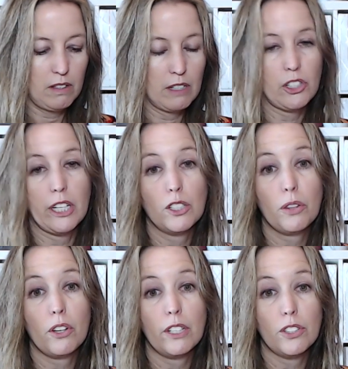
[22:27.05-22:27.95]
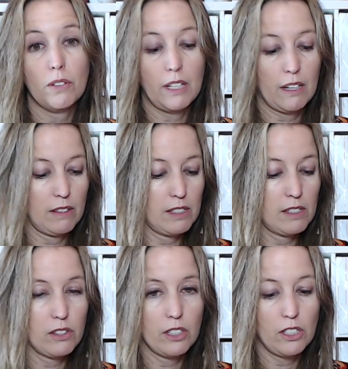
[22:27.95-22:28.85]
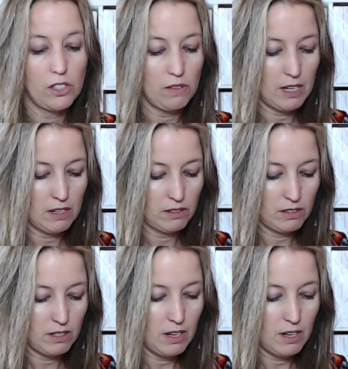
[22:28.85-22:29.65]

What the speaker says: Sorry, 32 count. This is 32 count